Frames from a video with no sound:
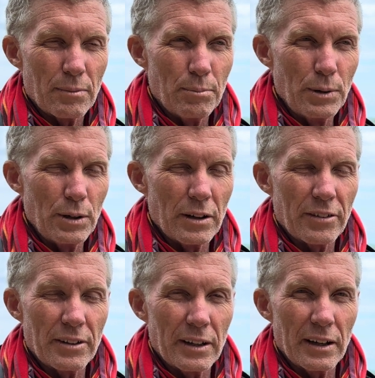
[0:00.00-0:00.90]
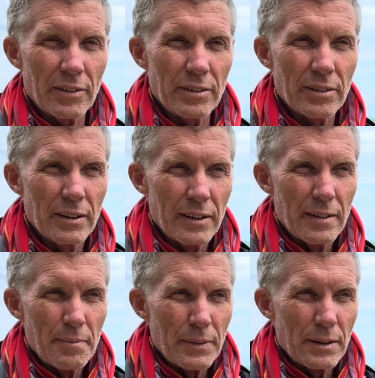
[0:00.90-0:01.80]
moonless nights
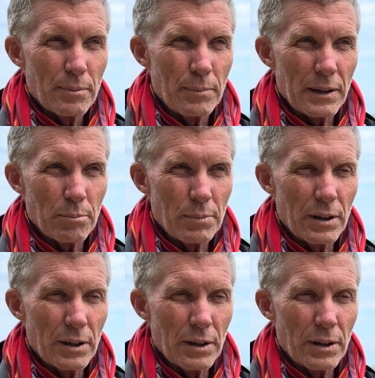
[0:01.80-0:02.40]
meant